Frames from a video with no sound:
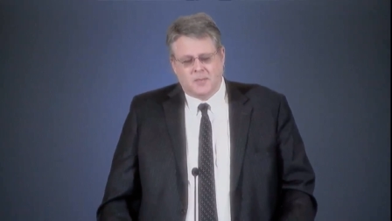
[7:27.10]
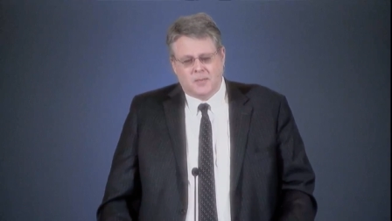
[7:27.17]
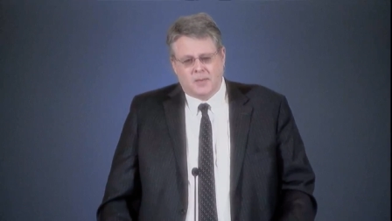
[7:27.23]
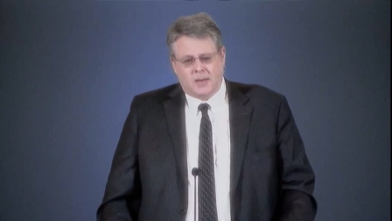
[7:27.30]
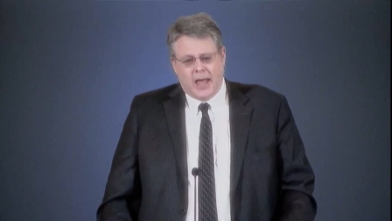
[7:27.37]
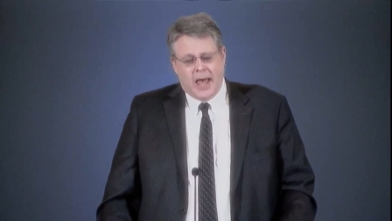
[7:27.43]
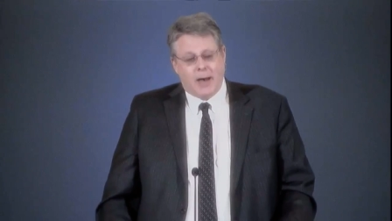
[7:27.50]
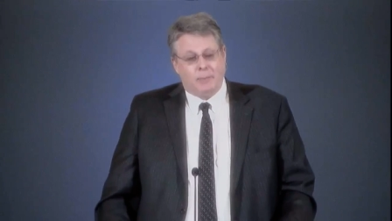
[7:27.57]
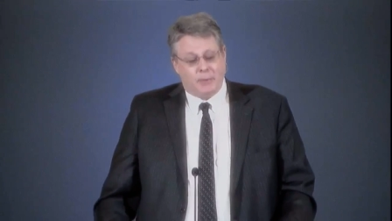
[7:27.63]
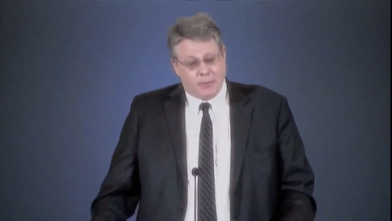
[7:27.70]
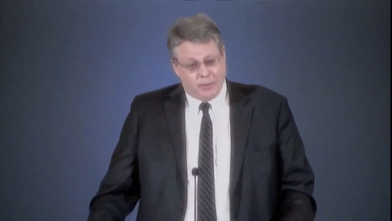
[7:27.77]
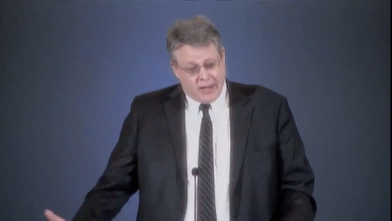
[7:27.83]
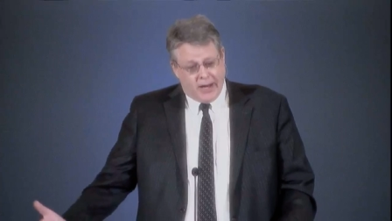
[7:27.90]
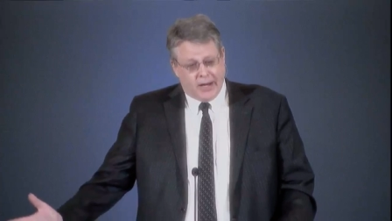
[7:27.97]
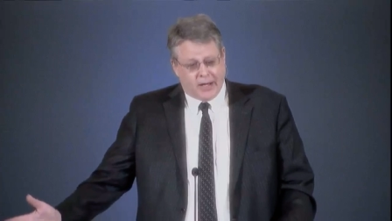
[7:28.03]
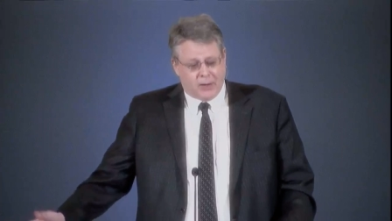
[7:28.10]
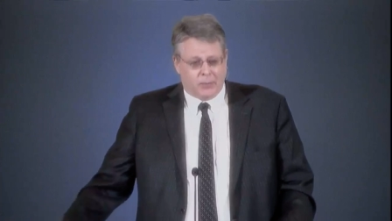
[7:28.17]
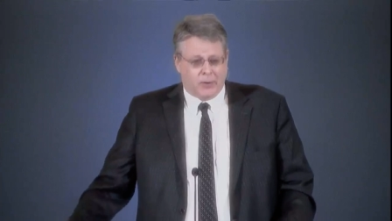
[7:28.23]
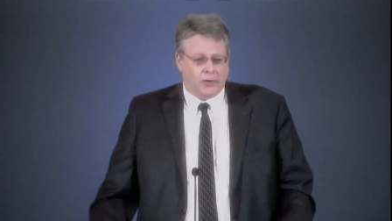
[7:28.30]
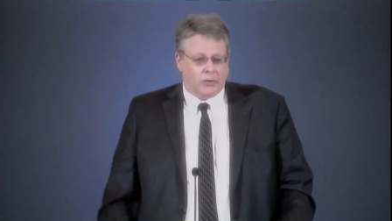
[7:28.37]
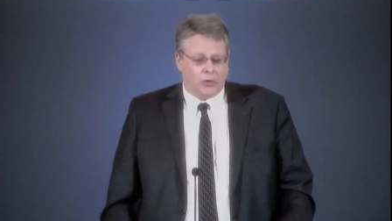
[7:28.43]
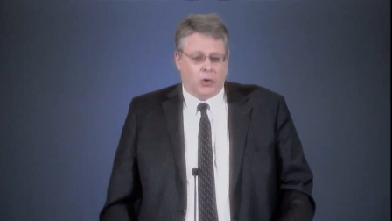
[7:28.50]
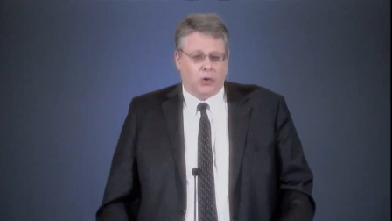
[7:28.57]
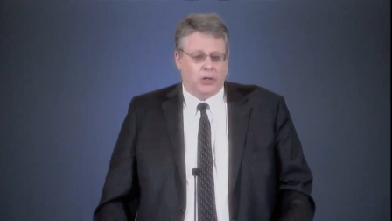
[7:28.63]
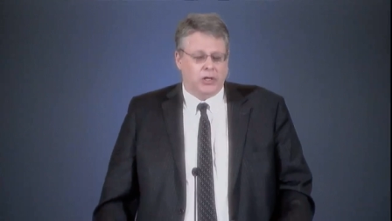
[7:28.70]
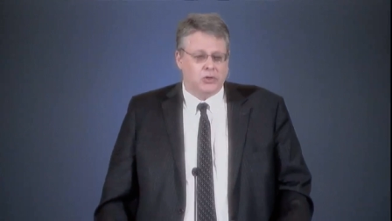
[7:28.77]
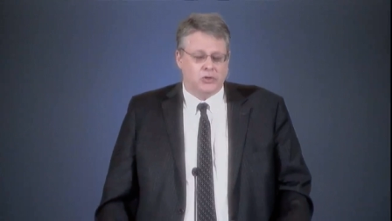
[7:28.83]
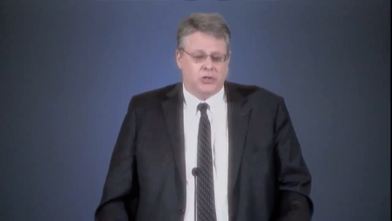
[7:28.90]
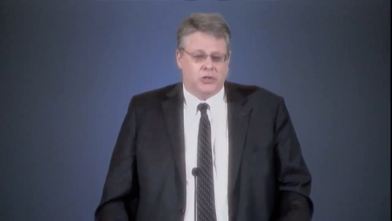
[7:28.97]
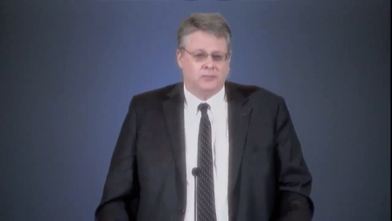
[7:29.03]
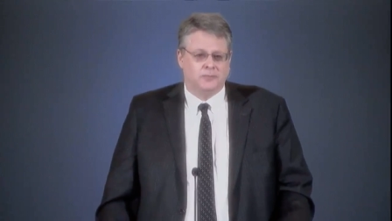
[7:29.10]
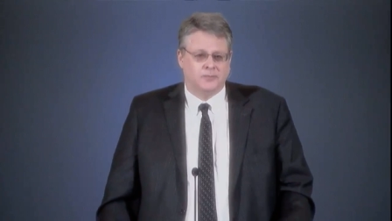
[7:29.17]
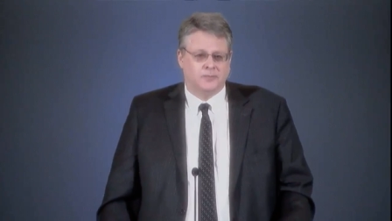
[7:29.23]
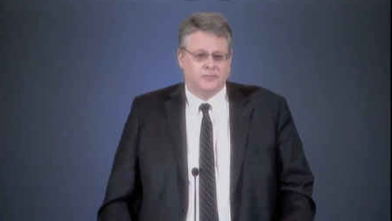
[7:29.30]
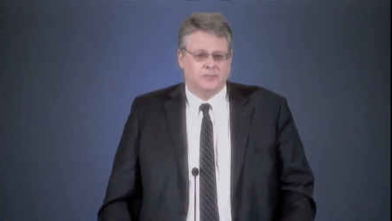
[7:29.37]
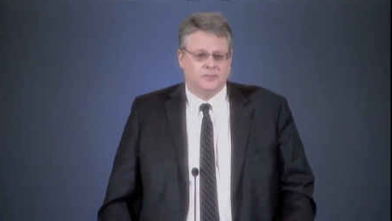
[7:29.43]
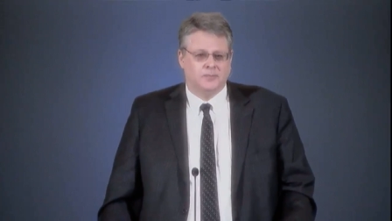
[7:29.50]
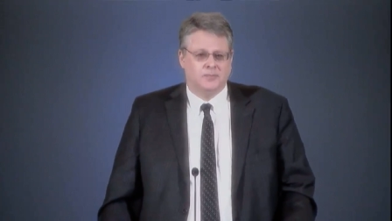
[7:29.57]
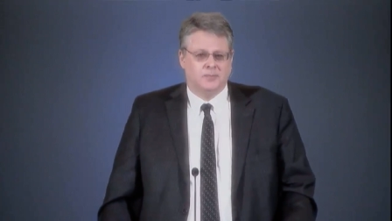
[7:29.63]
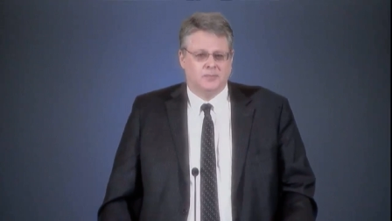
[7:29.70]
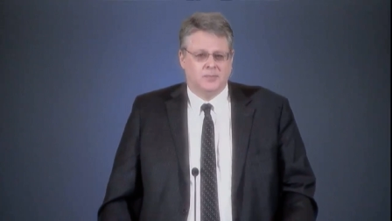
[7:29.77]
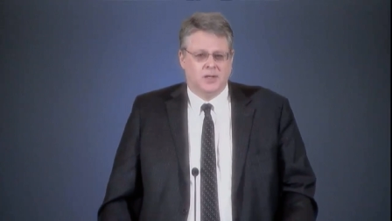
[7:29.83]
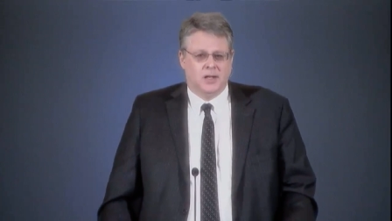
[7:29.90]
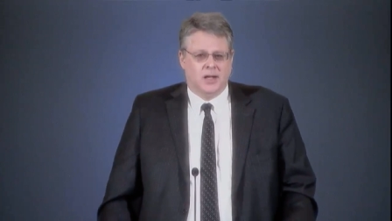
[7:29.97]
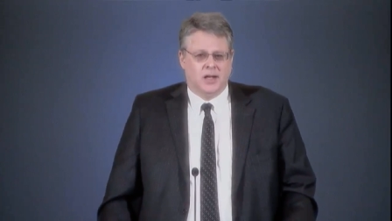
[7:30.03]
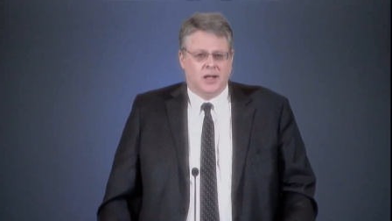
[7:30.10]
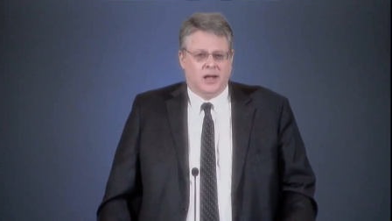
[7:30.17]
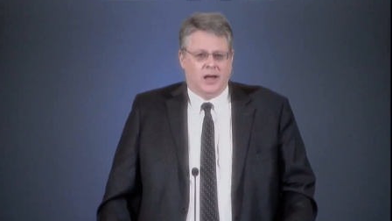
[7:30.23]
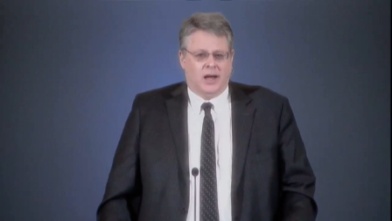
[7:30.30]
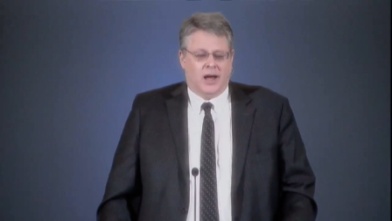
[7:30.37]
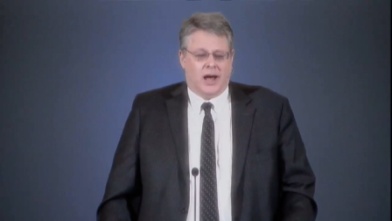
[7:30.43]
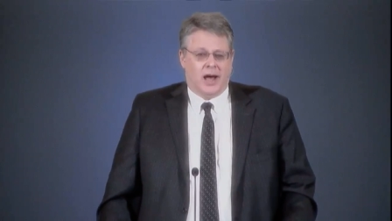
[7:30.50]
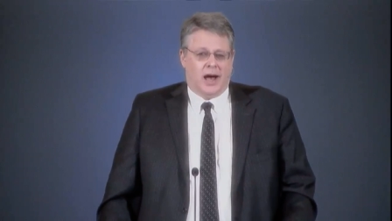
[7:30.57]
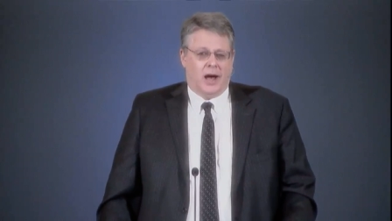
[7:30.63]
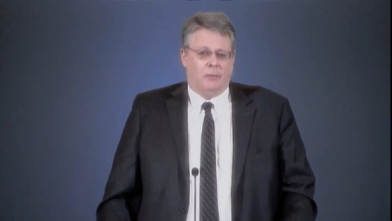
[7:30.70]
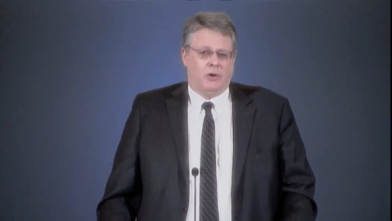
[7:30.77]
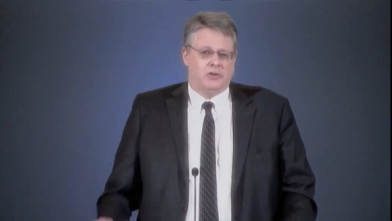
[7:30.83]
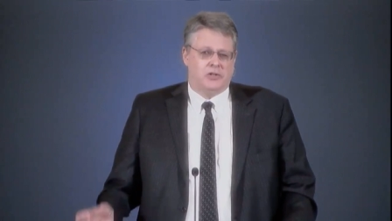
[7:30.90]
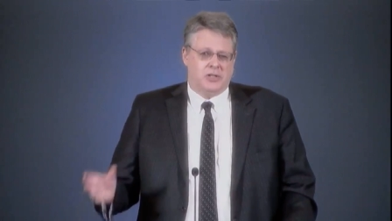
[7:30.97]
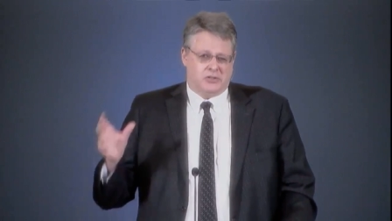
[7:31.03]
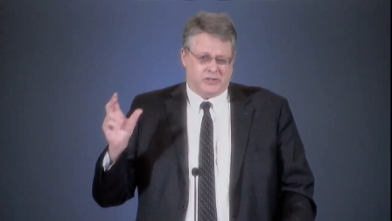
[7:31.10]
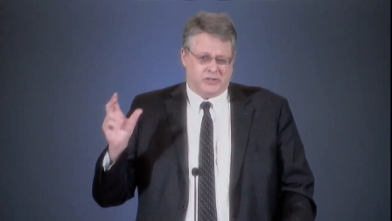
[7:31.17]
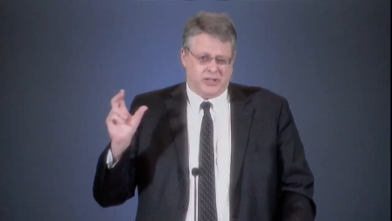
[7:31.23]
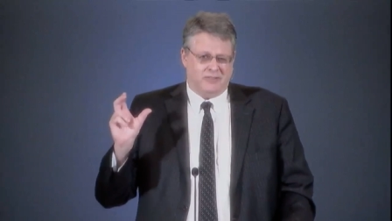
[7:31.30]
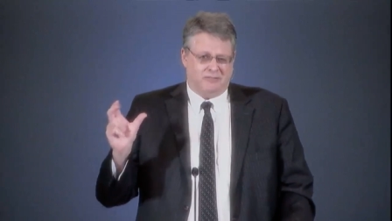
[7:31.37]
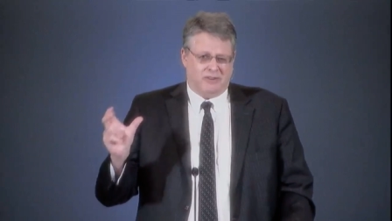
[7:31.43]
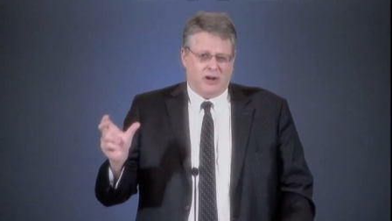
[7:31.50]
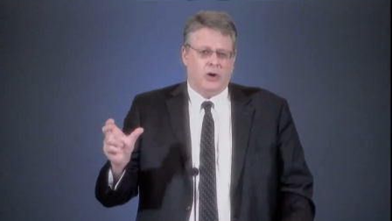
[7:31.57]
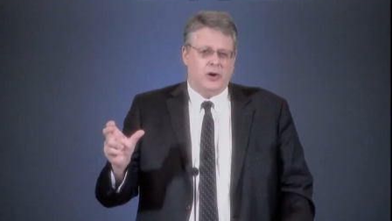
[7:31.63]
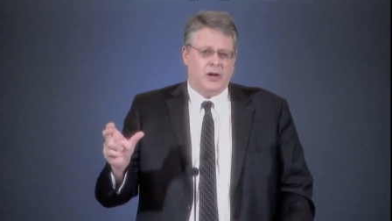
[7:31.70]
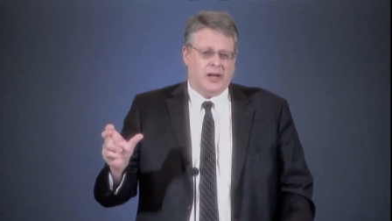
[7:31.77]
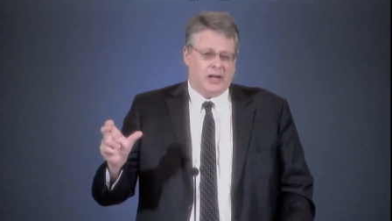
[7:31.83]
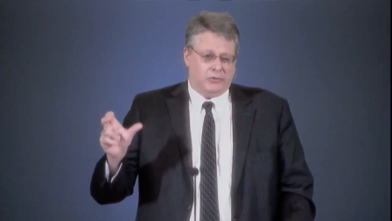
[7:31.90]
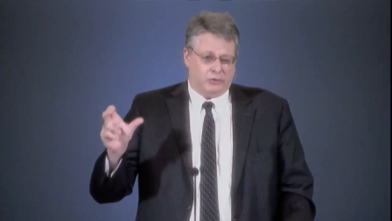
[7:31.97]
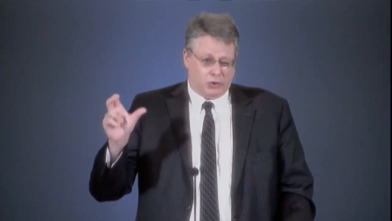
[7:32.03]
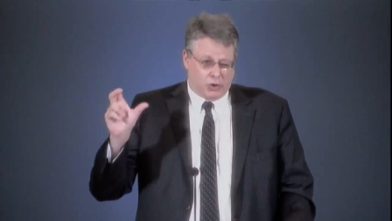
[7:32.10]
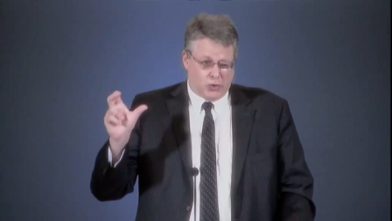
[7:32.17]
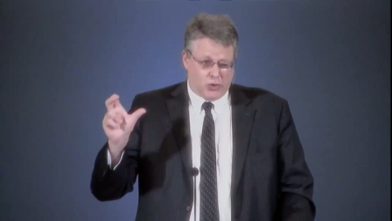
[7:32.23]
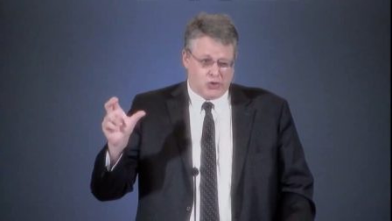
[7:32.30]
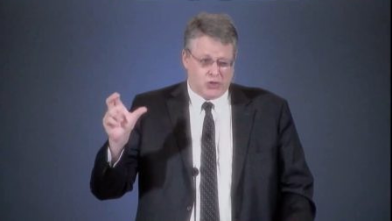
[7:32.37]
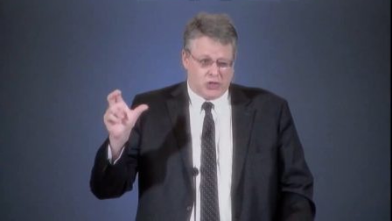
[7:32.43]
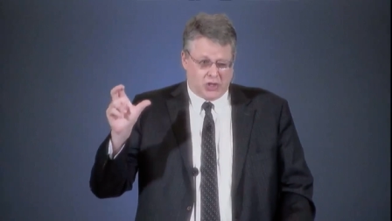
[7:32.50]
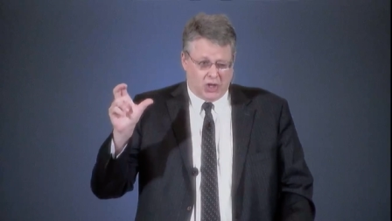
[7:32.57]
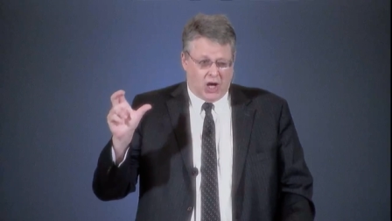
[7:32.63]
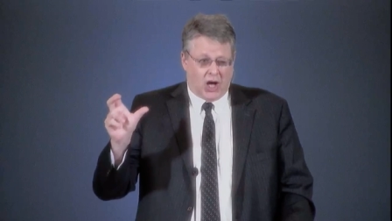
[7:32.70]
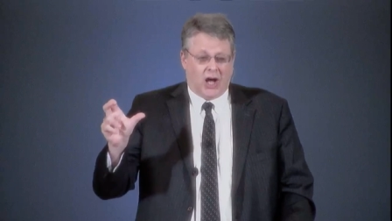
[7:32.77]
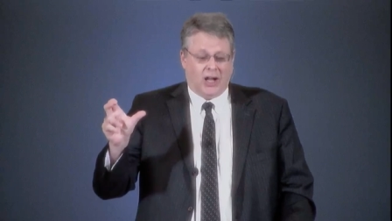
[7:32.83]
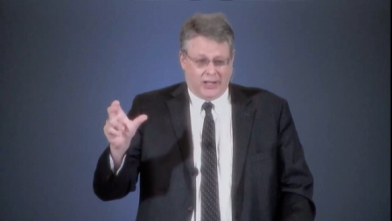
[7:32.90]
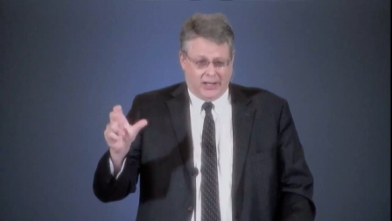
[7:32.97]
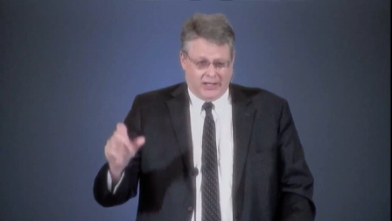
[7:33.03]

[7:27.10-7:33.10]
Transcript: apathetic about the whole issue. I, want you to see voting as a Christian calling.